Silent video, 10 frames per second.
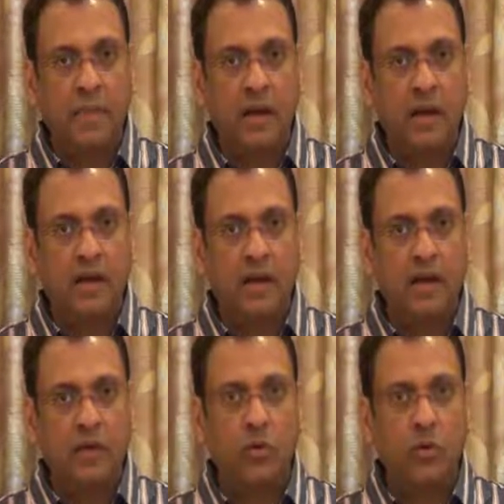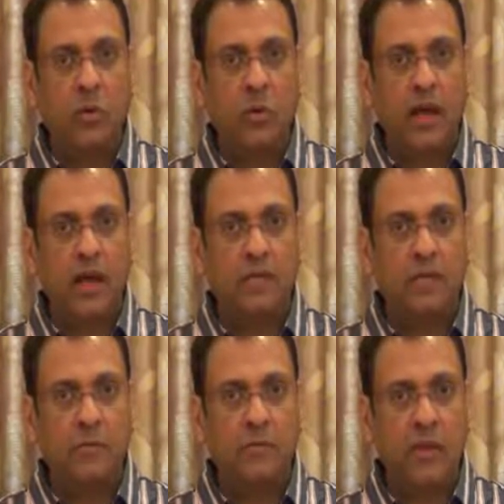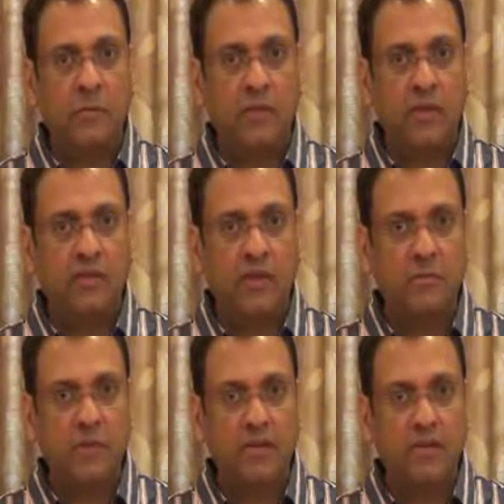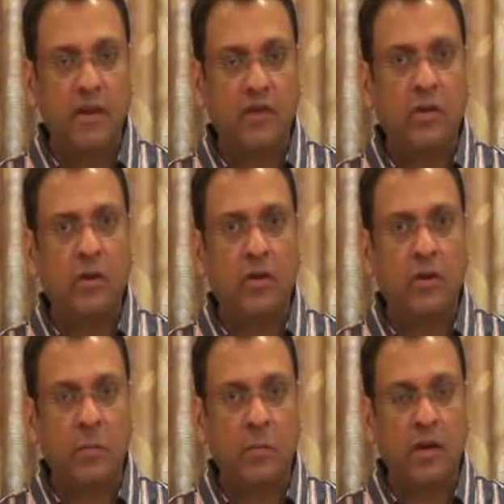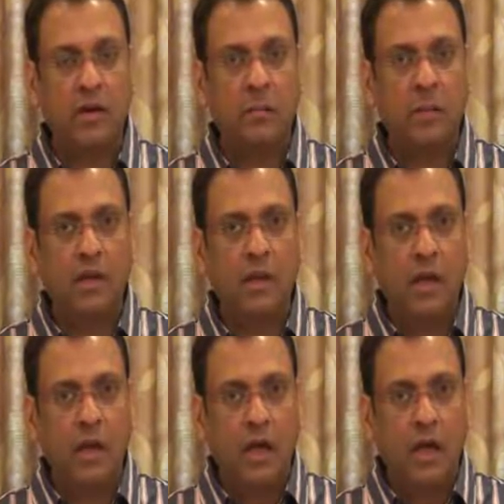Janet Yellen took over as FOMC chief yesterday. She got nominated by the